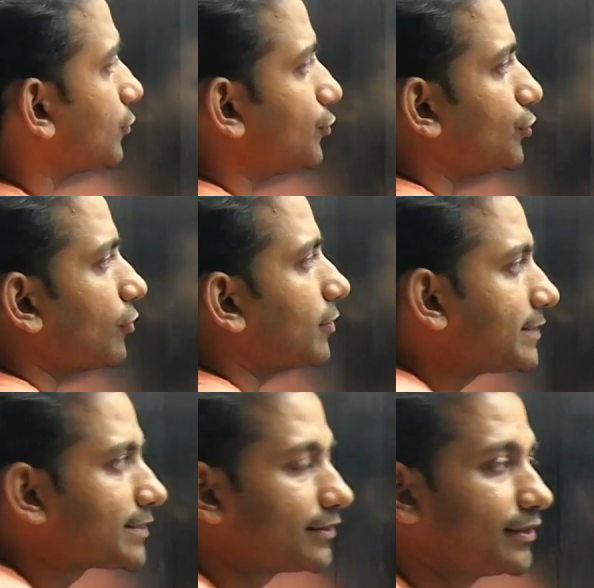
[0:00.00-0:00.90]

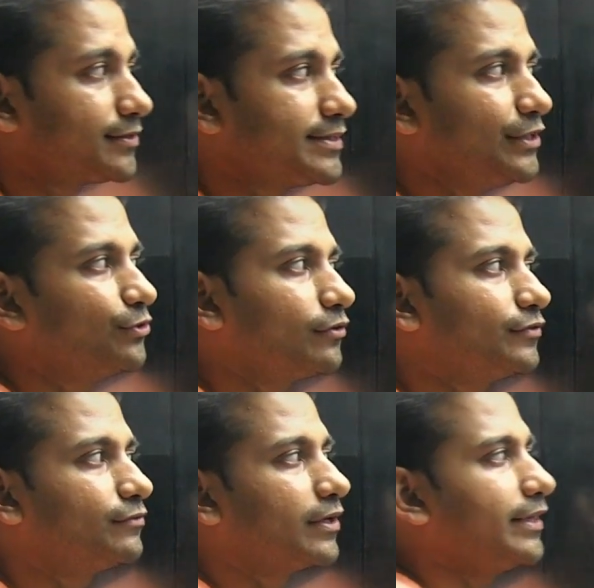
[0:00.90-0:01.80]
jaws, the zero of
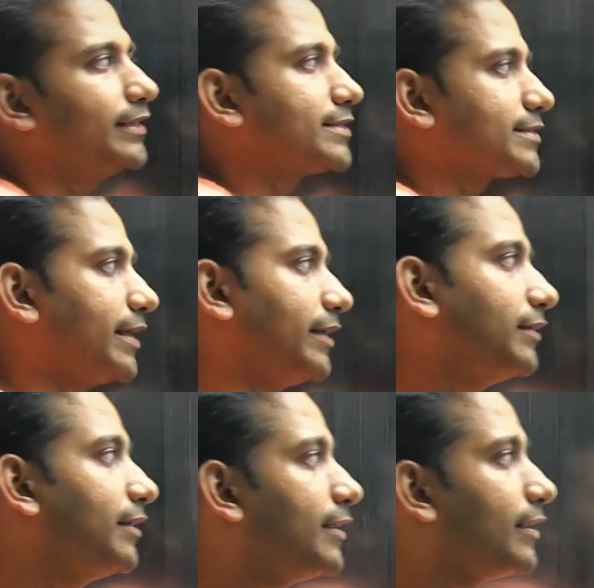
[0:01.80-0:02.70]
the vernier
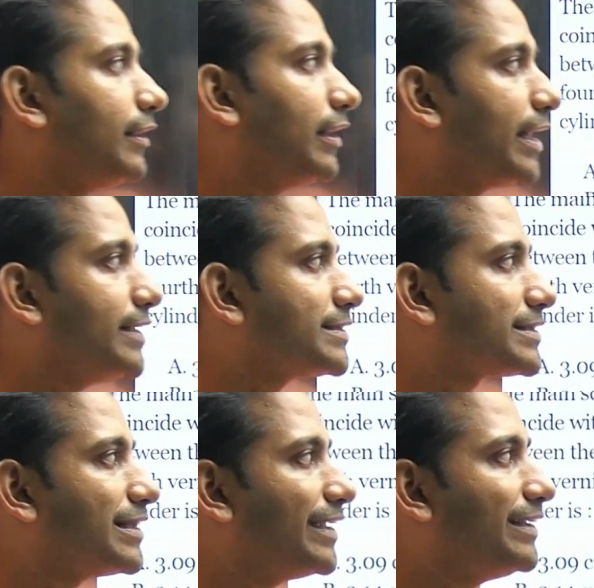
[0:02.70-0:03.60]
scale lies
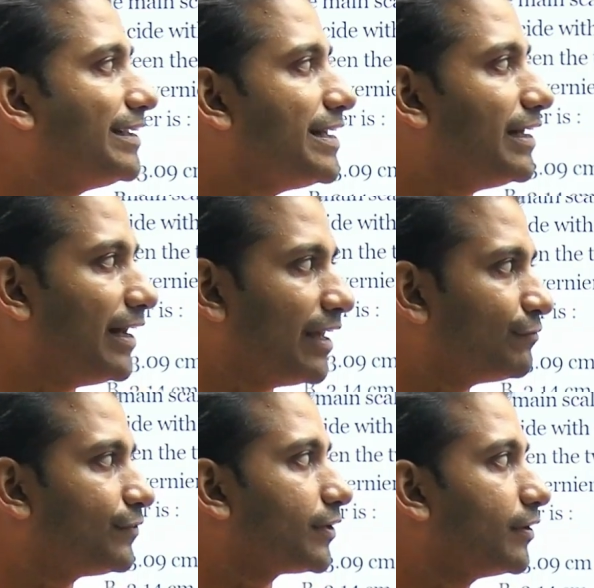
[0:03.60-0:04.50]
slightly
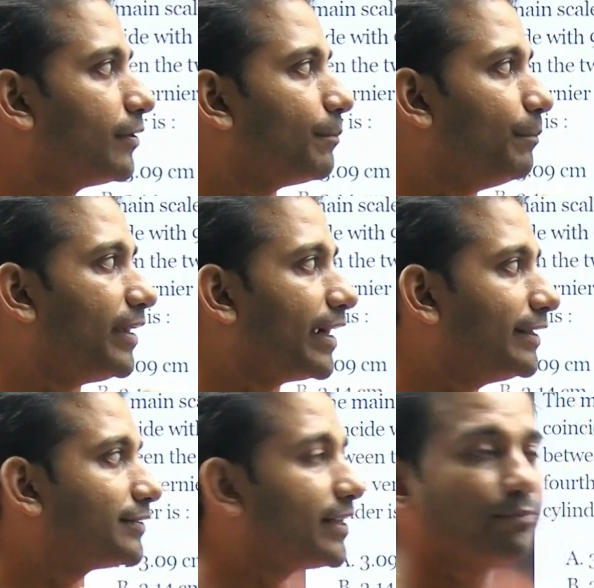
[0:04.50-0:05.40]
left
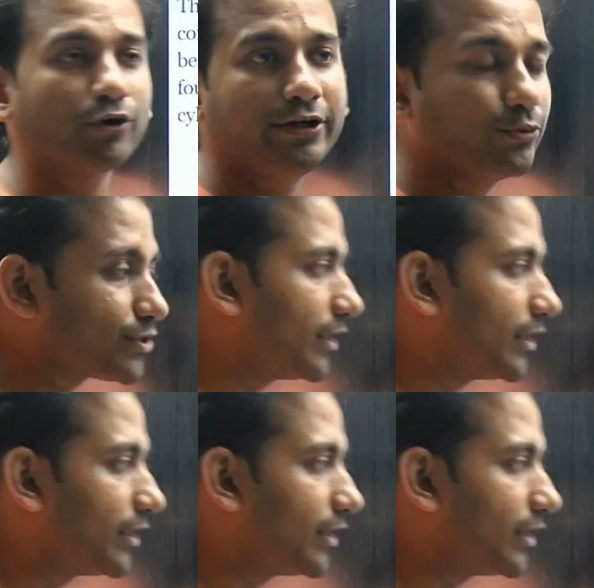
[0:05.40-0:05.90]
behind 3.2